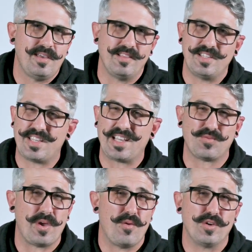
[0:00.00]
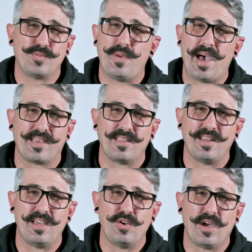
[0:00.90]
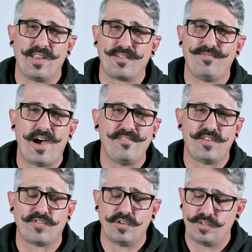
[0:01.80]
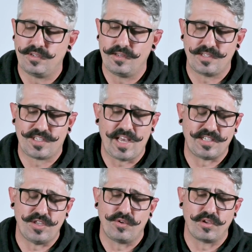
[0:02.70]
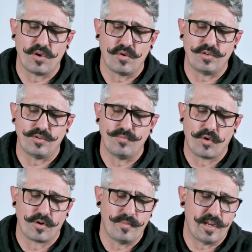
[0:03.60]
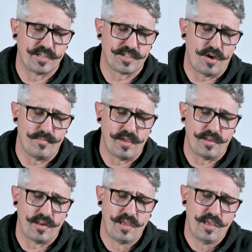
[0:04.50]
At least that's the way it was back in the day. You had like 5 different sets you can go into: mortarman, assaultman,